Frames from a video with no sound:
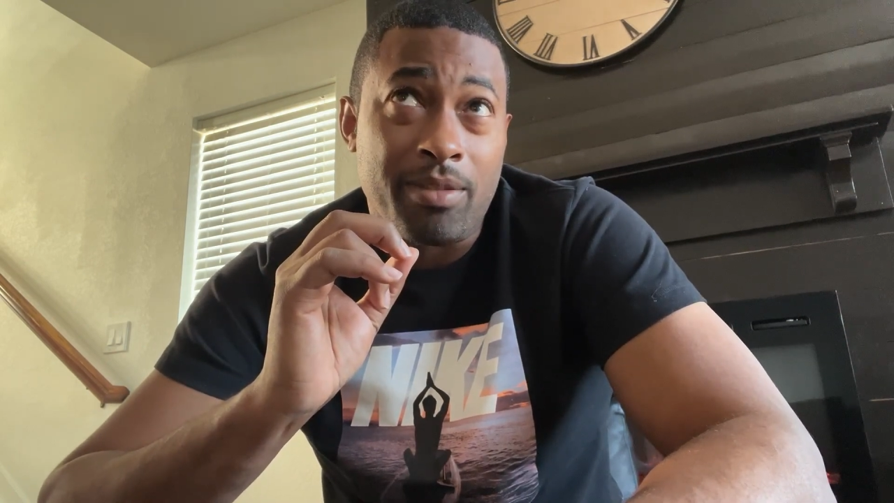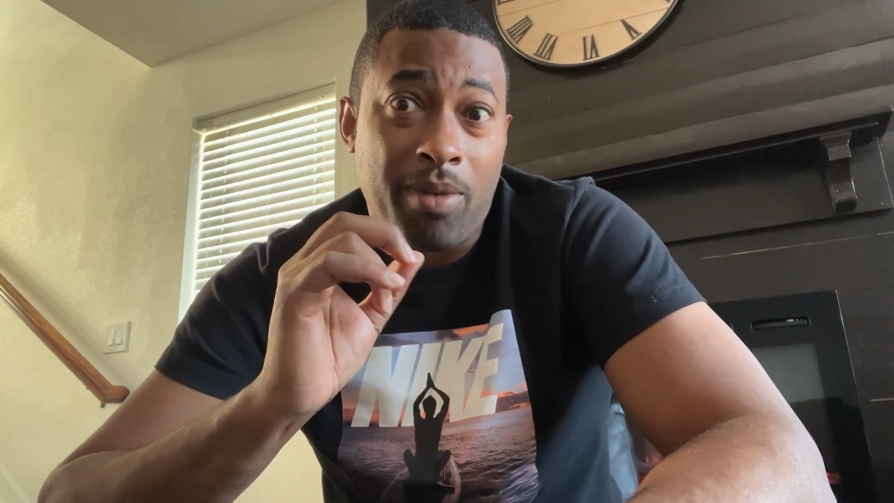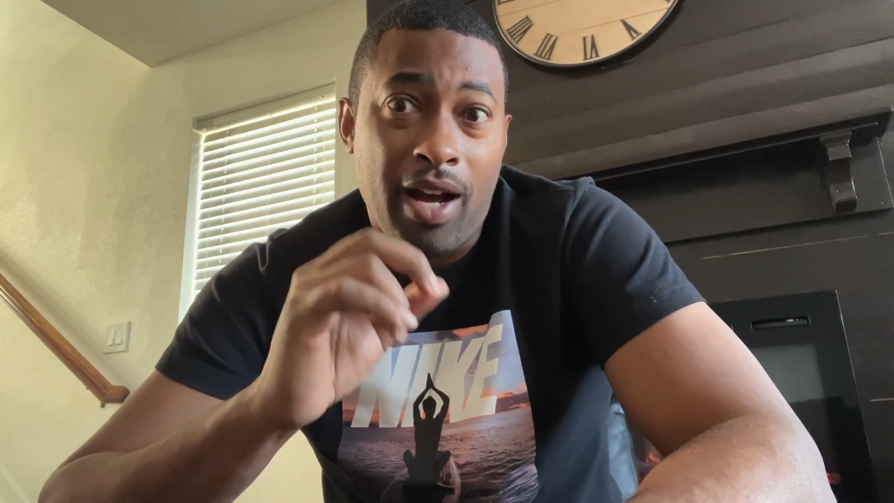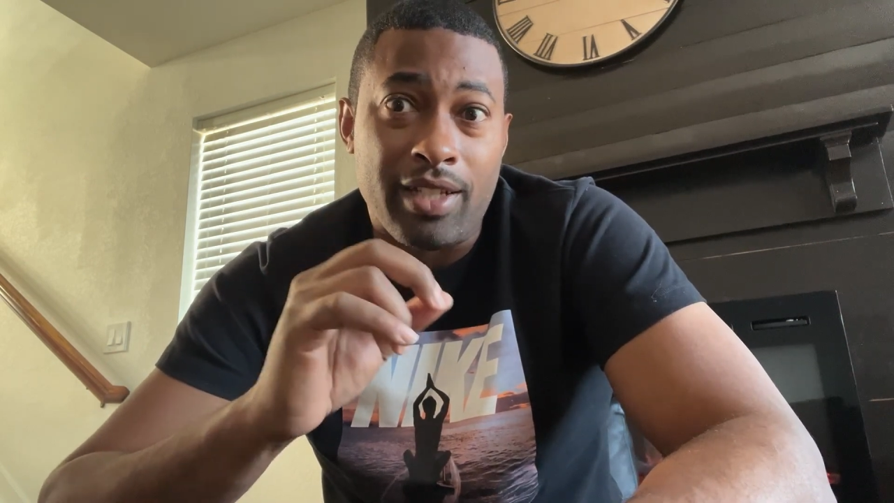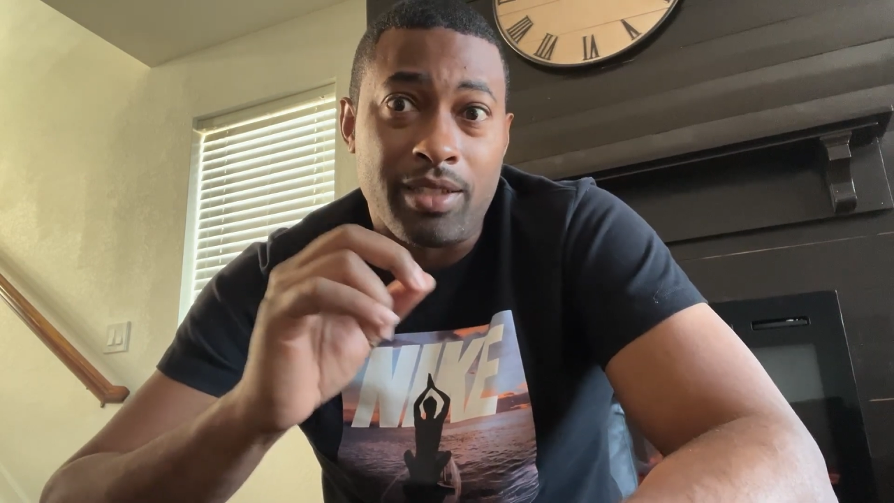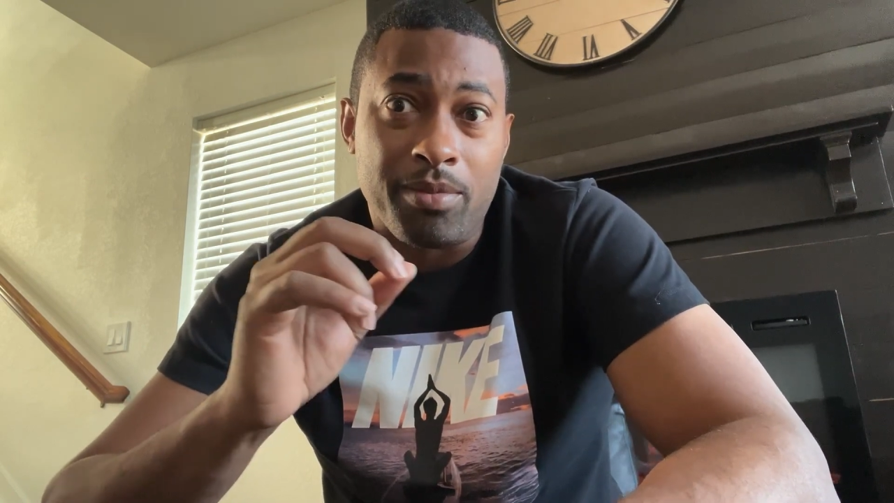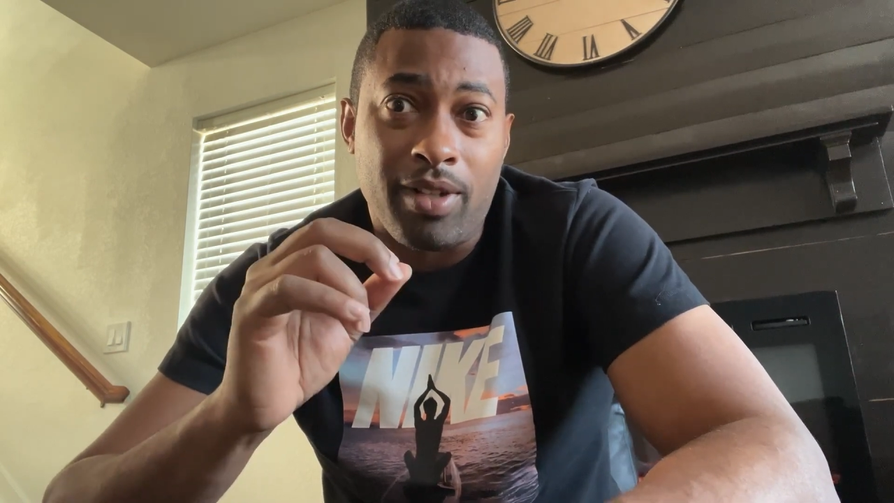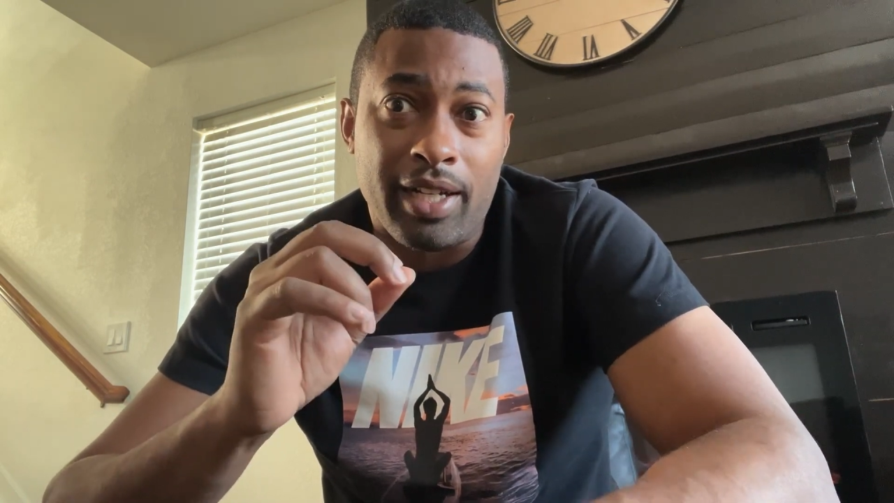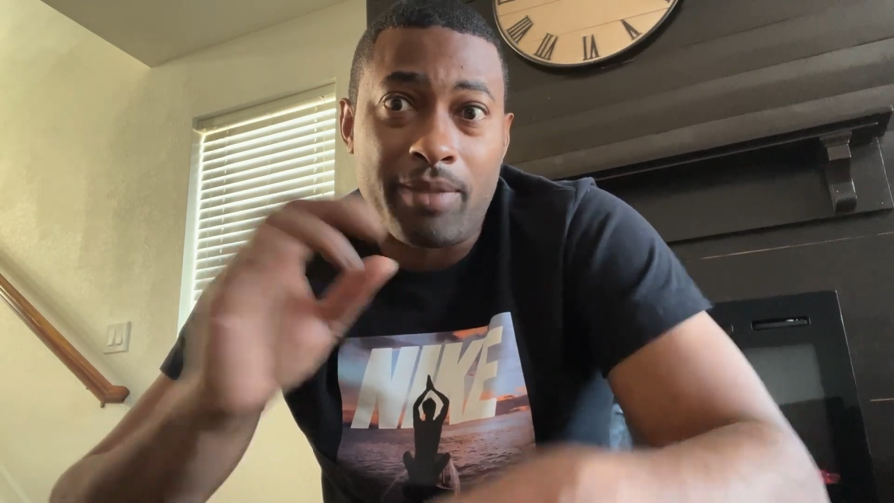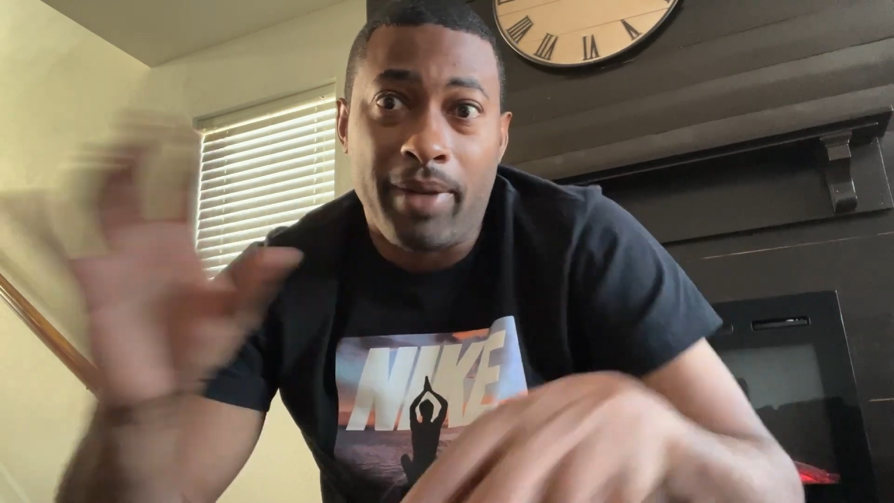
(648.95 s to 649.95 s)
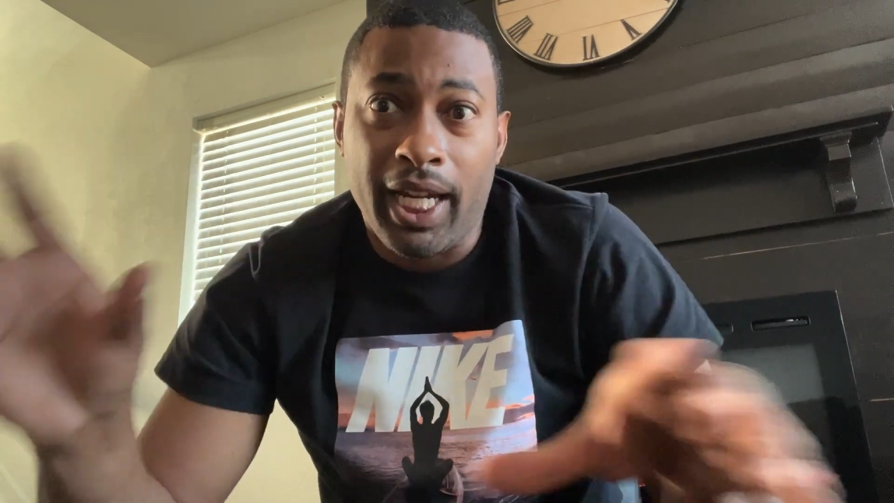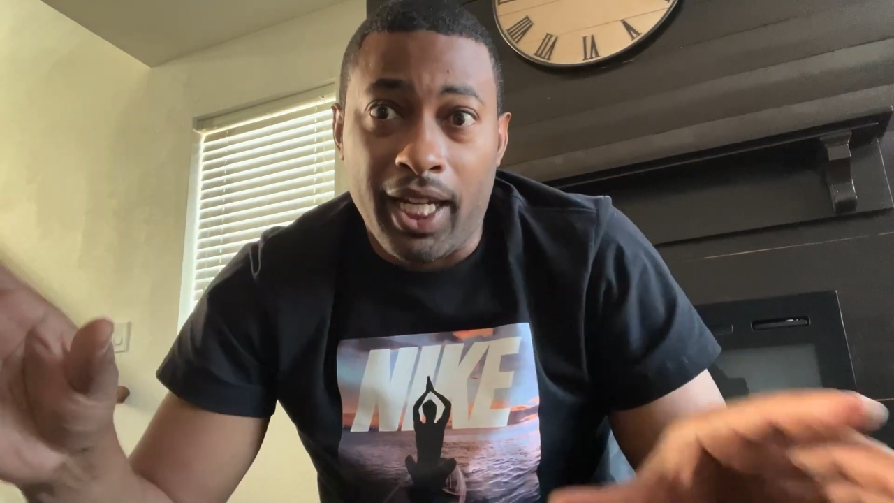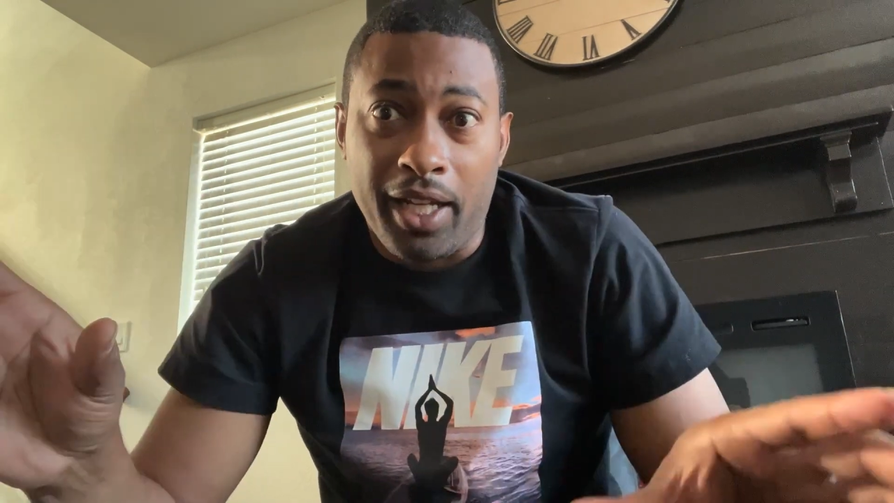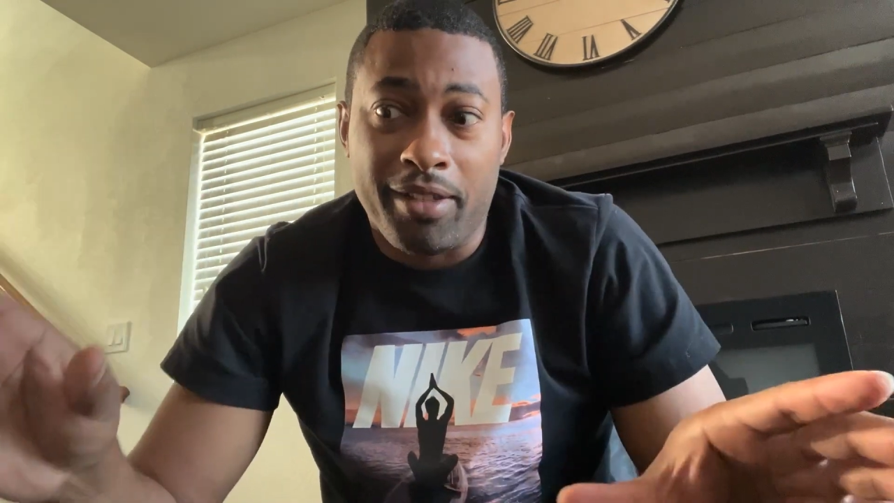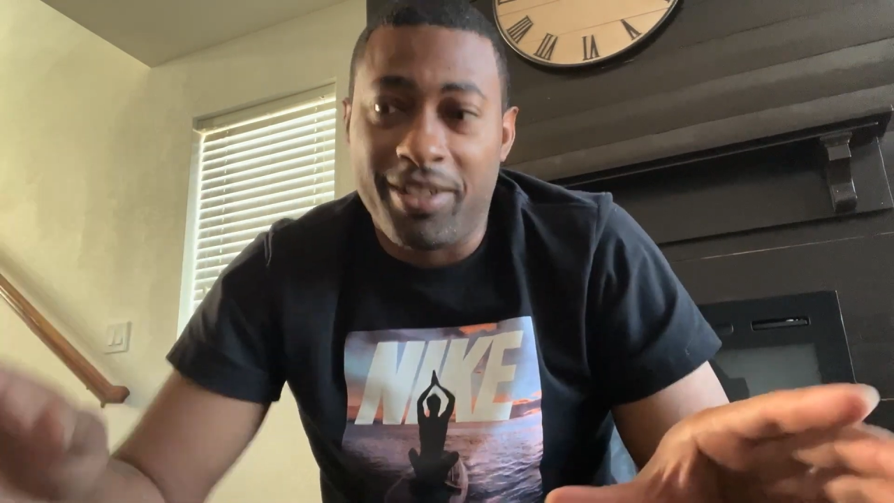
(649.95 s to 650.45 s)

possible I can make it.